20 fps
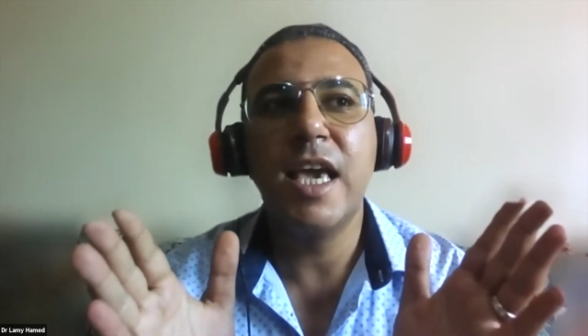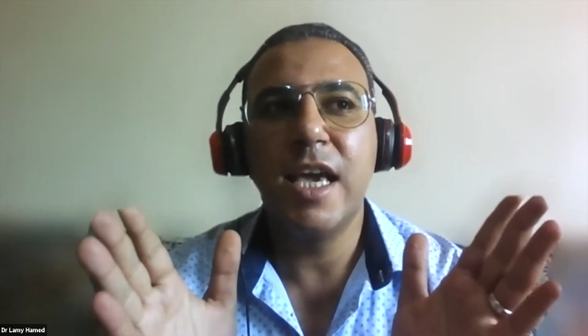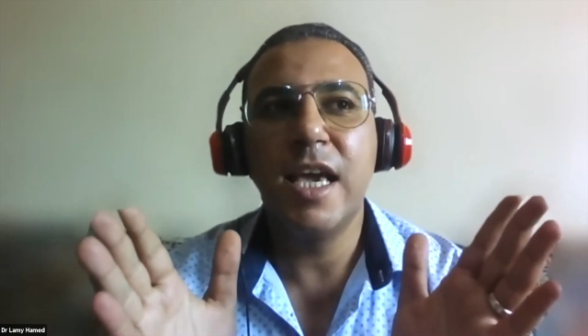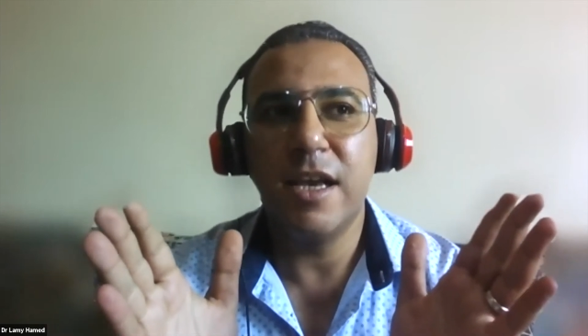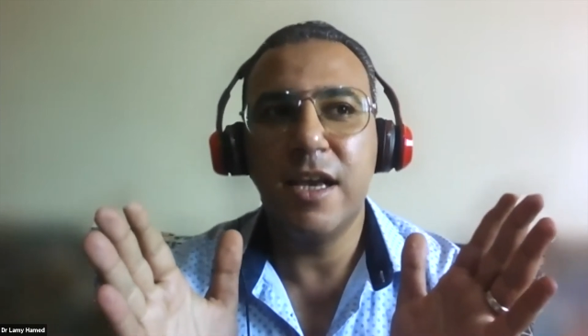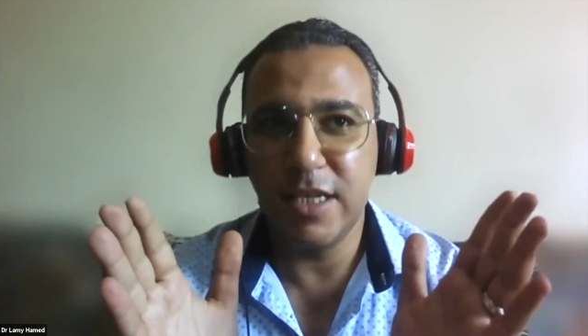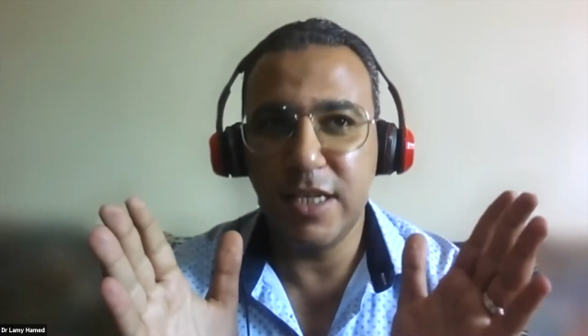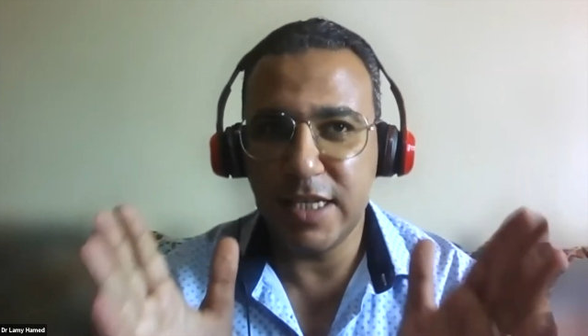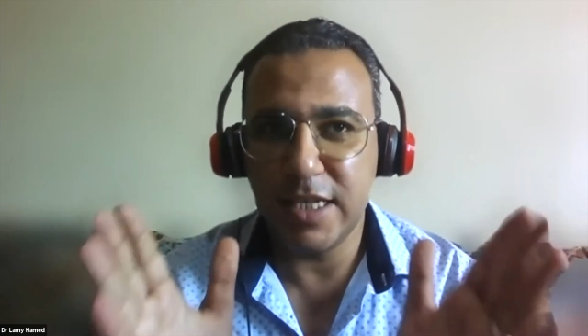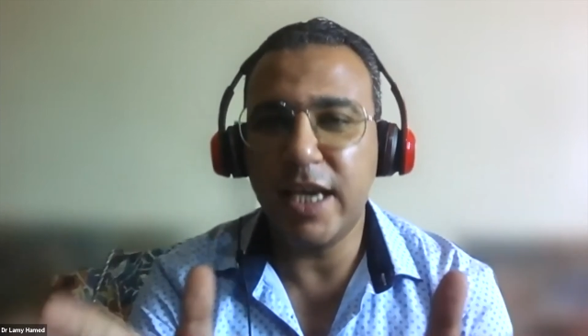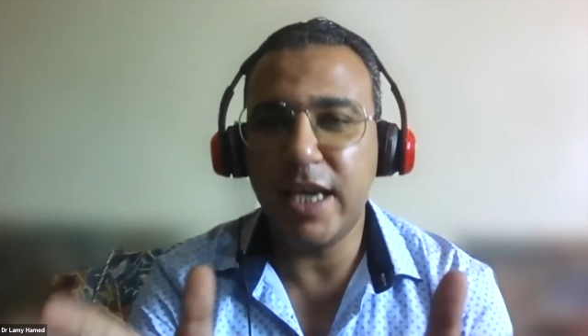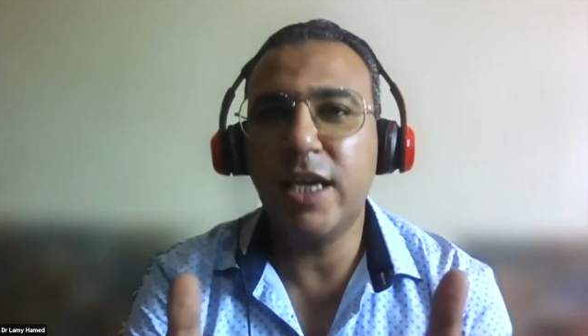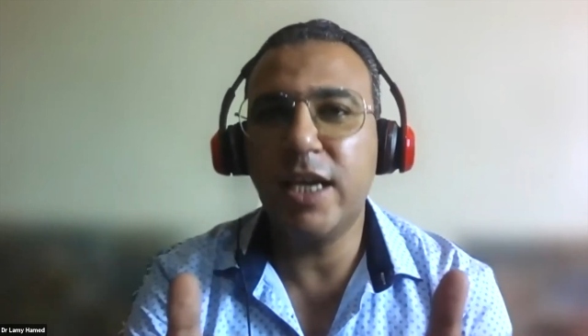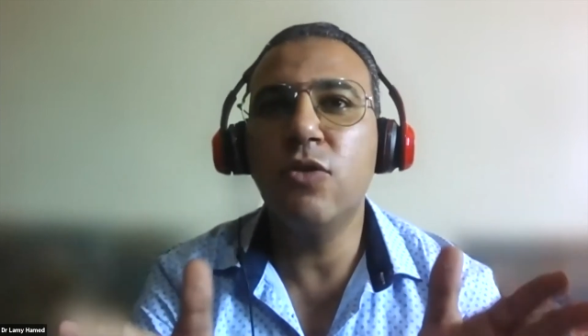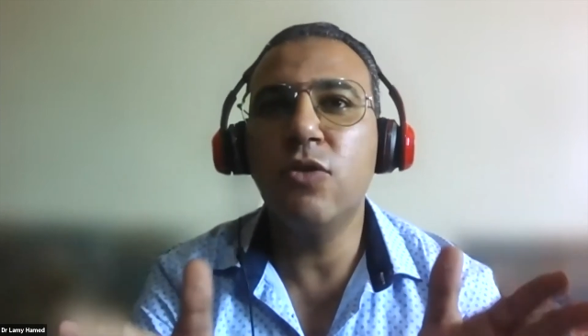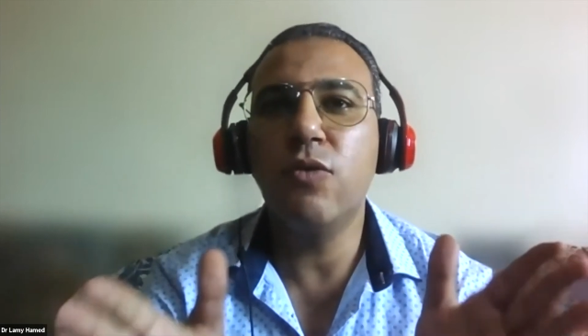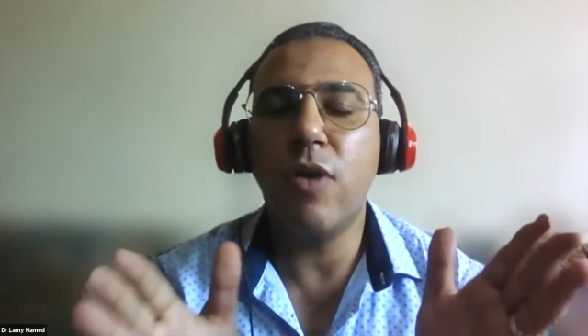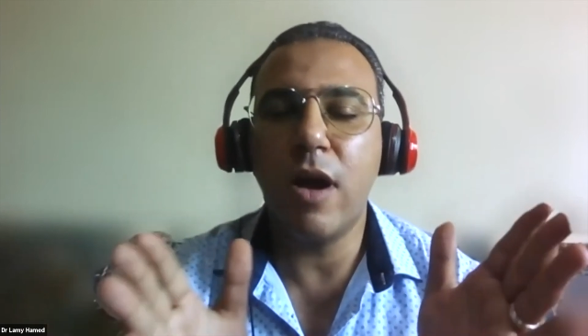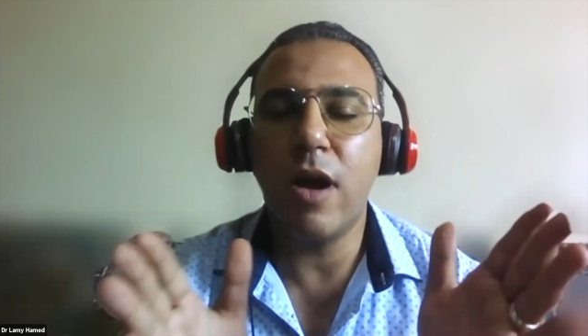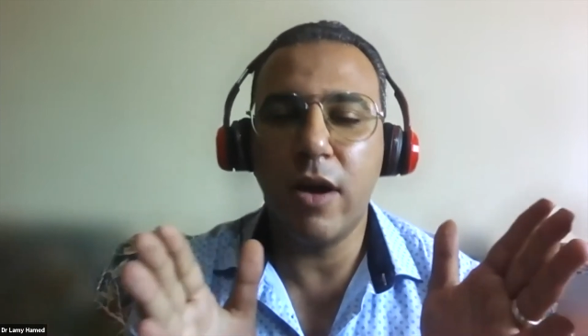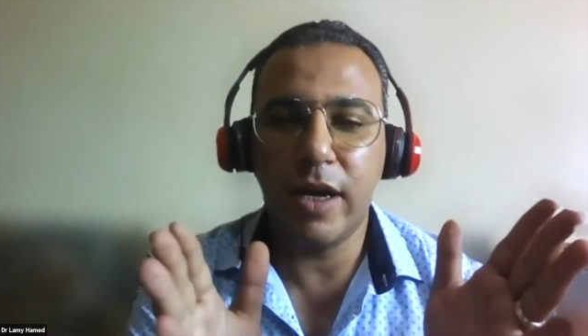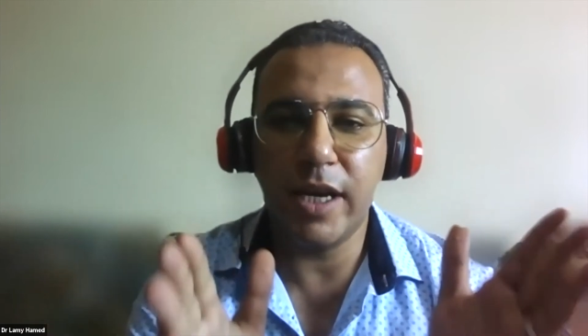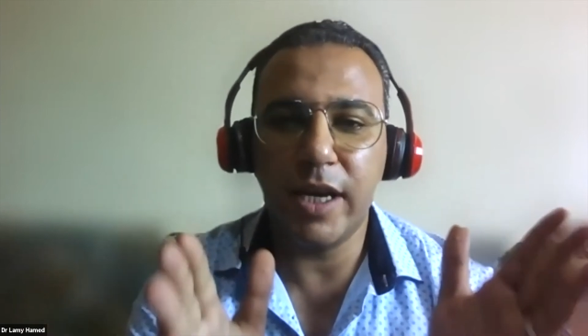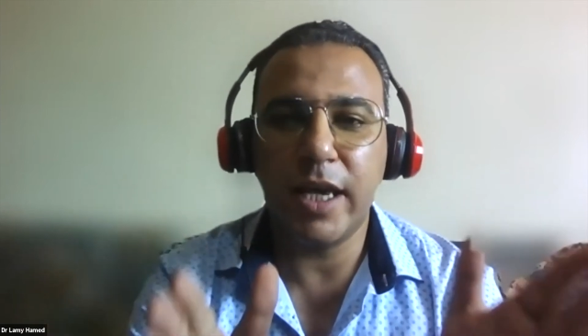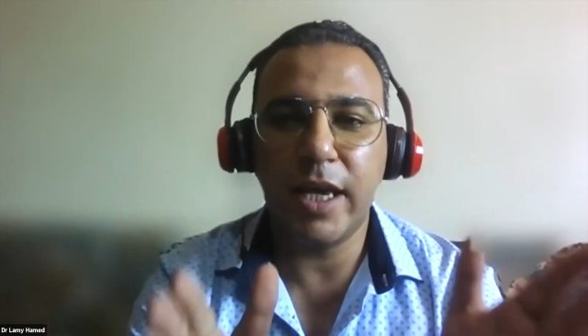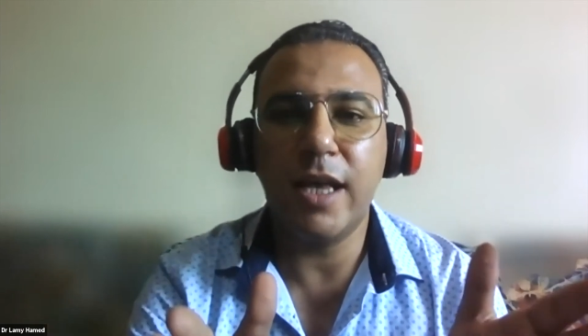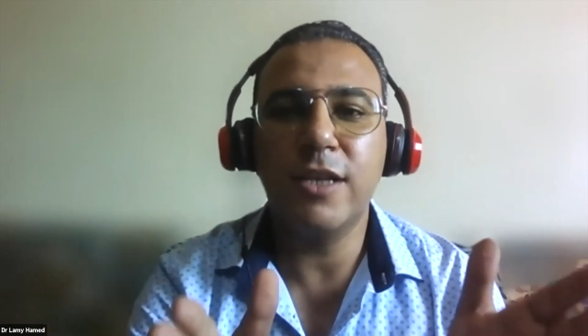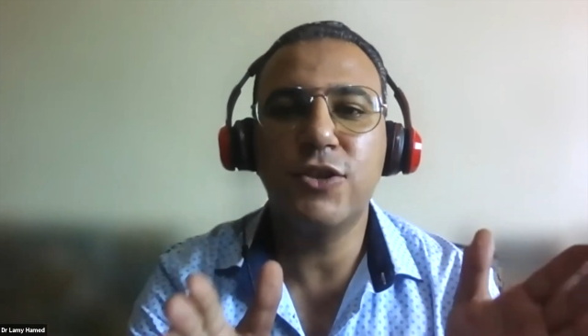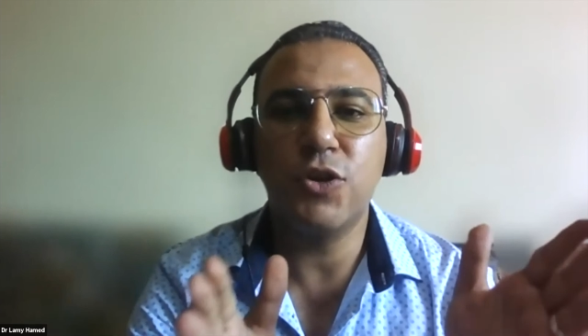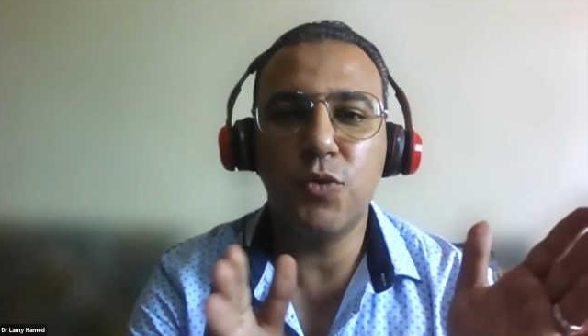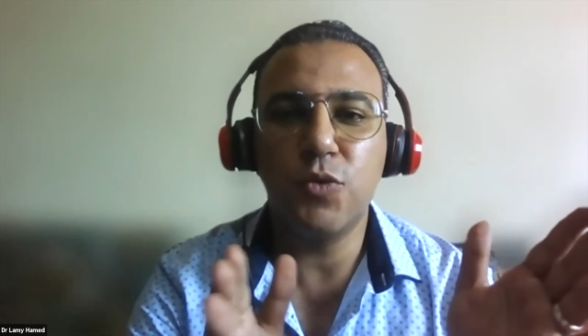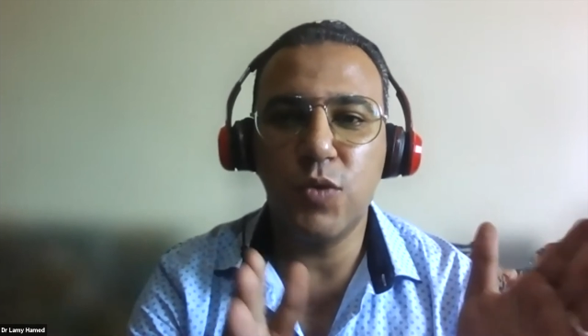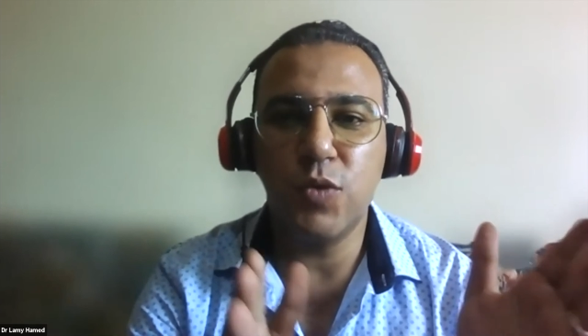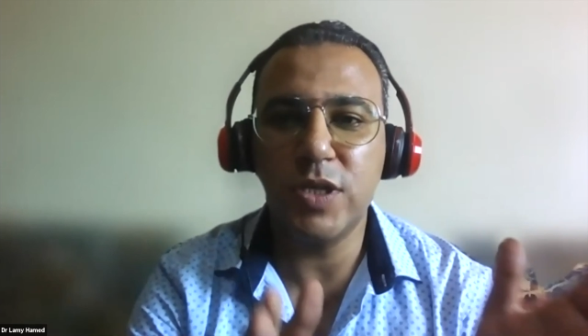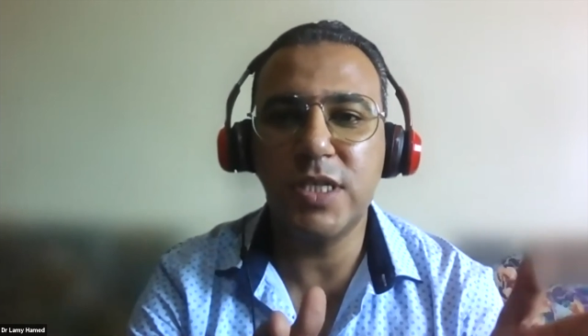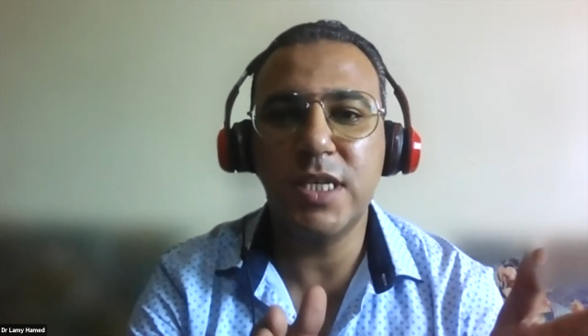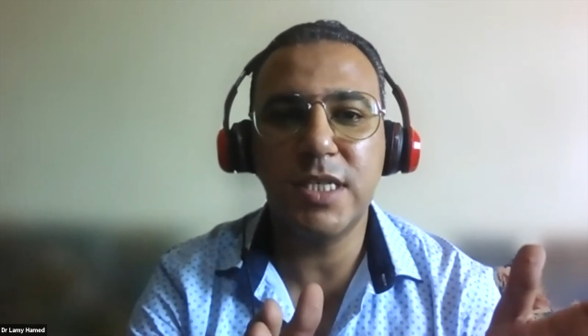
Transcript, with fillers: recycling agriculture waste is